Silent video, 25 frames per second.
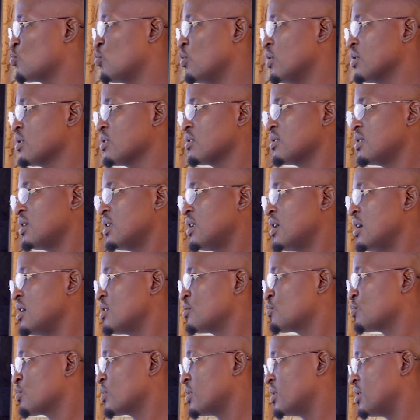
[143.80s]
one
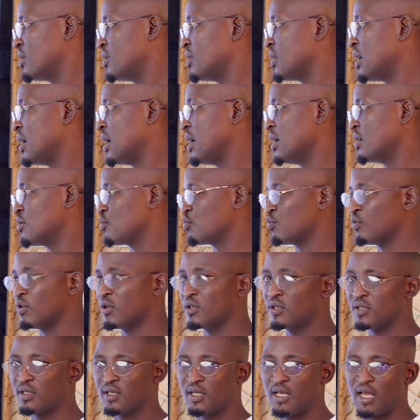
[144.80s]
underlined word and
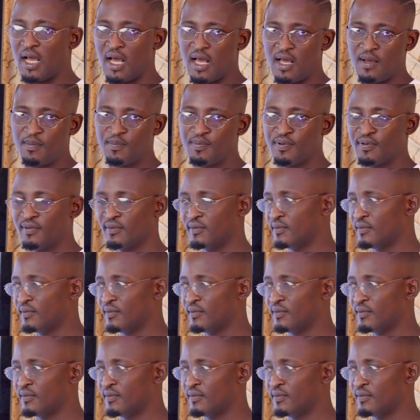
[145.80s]
one gap.